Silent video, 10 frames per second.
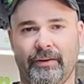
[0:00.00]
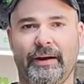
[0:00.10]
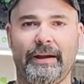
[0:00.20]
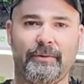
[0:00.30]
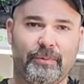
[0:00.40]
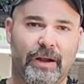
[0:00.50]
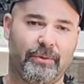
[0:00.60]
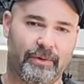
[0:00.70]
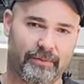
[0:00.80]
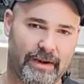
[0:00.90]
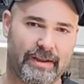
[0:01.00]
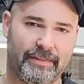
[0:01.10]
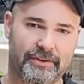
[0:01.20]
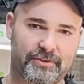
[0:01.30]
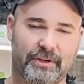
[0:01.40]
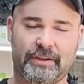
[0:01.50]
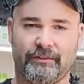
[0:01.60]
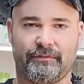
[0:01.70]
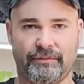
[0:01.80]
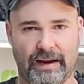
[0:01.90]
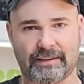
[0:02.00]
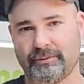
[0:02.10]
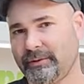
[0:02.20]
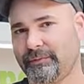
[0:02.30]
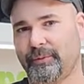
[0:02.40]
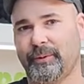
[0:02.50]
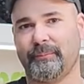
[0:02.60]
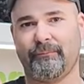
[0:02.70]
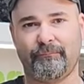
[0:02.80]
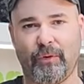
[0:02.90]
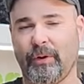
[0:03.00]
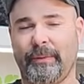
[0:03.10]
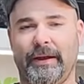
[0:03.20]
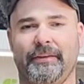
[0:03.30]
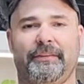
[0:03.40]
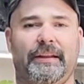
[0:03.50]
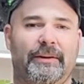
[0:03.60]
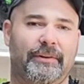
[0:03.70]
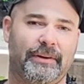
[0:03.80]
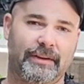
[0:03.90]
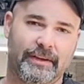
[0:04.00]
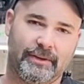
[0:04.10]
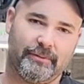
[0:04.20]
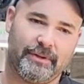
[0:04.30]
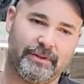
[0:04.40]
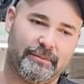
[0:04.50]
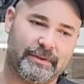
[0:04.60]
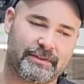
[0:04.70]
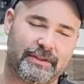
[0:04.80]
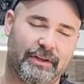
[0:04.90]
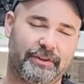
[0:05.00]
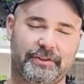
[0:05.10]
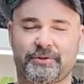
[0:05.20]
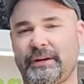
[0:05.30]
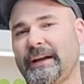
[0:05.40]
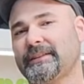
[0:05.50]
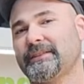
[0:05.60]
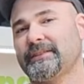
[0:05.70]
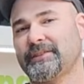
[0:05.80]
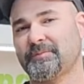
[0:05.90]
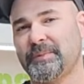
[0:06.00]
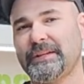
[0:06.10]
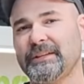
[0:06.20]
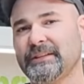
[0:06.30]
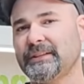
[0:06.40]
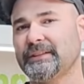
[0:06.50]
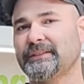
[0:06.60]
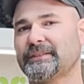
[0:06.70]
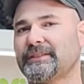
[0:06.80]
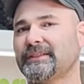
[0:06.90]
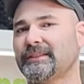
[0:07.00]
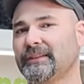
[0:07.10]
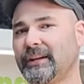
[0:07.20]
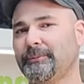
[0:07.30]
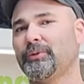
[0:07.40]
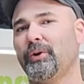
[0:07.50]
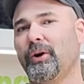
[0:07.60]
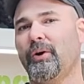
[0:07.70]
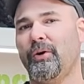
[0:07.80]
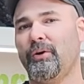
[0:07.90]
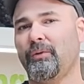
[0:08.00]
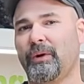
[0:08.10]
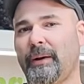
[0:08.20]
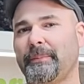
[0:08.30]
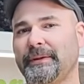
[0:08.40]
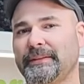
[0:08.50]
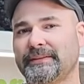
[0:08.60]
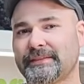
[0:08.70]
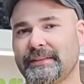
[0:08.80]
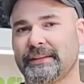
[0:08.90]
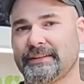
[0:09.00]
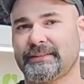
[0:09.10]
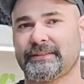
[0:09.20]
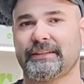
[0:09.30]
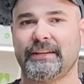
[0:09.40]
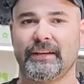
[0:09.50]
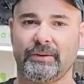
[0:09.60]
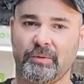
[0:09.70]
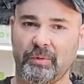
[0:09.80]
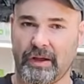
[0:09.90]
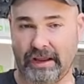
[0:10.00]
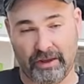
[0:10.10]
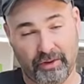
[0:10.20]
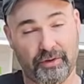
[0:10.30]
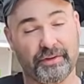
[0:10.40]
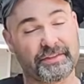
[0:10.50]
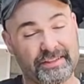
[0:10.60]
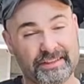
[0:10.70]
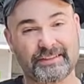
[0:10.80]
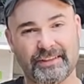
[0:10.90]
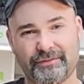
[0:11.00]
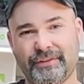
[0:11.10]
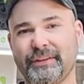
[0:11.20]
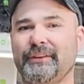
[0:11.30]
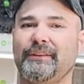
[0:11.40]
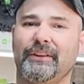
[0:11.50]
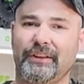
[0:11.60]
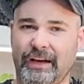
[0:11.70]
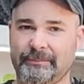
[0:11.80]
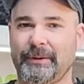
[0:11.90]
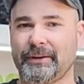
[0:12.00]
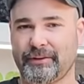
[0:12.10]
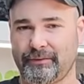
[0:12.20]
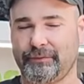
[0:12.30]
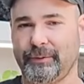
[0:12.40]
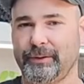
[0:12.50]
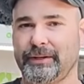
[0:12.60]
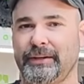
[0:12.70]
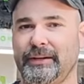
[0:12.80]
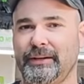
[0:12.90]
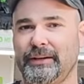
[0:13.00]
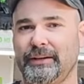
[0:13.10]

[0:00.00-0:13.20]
All right, well, we ran the truck in factory form 4 miles an hour. We installed the Traxxas speed gears, got up to a whole whopping 6. And although the 6 did feel a lot better than 4,